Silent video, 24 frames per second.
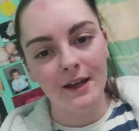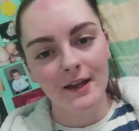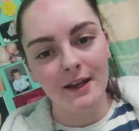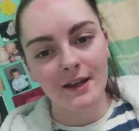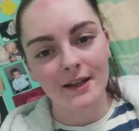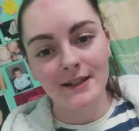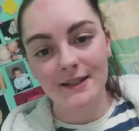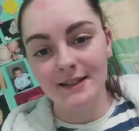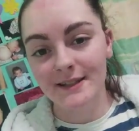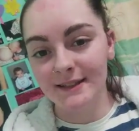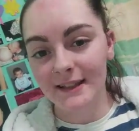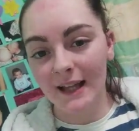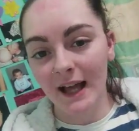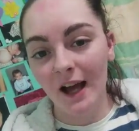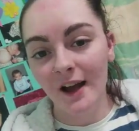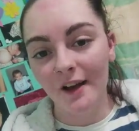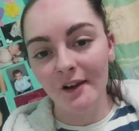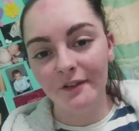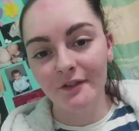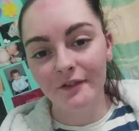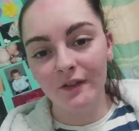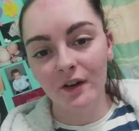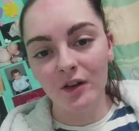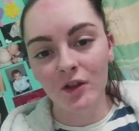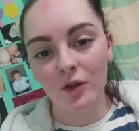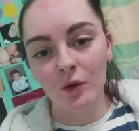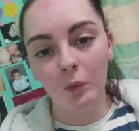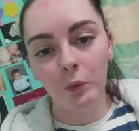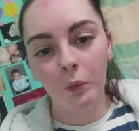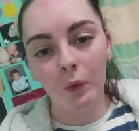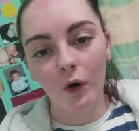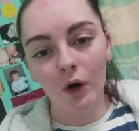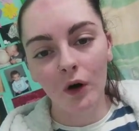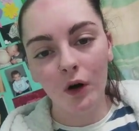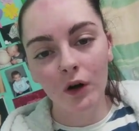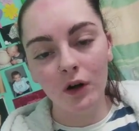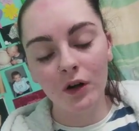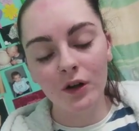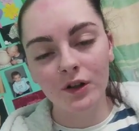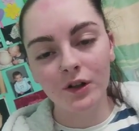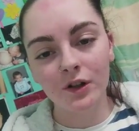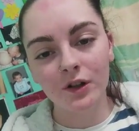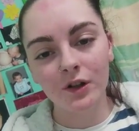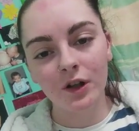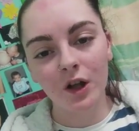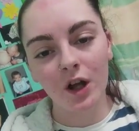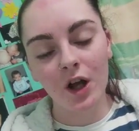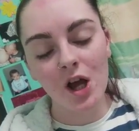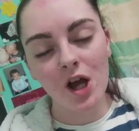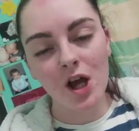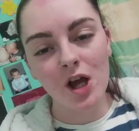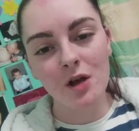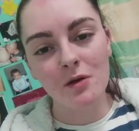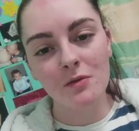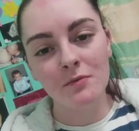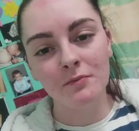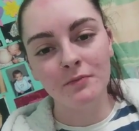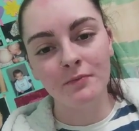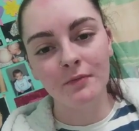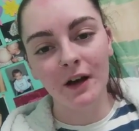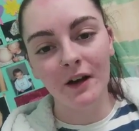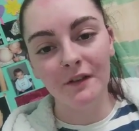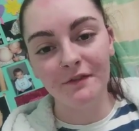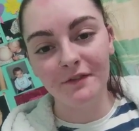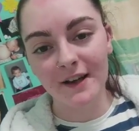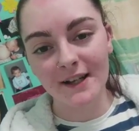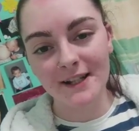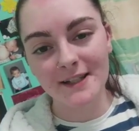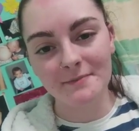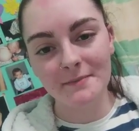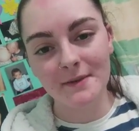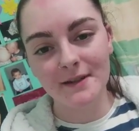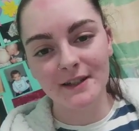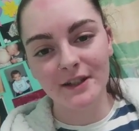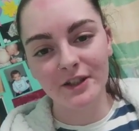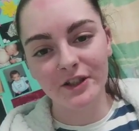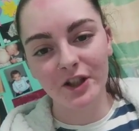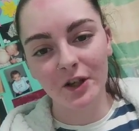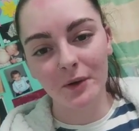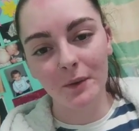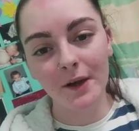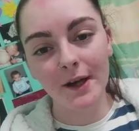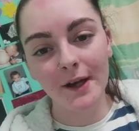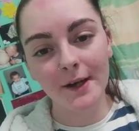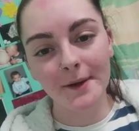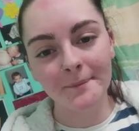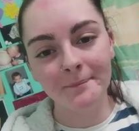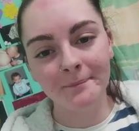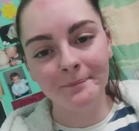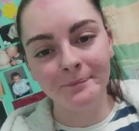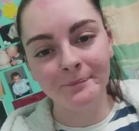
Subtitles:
staff on the ward have asked me to do it.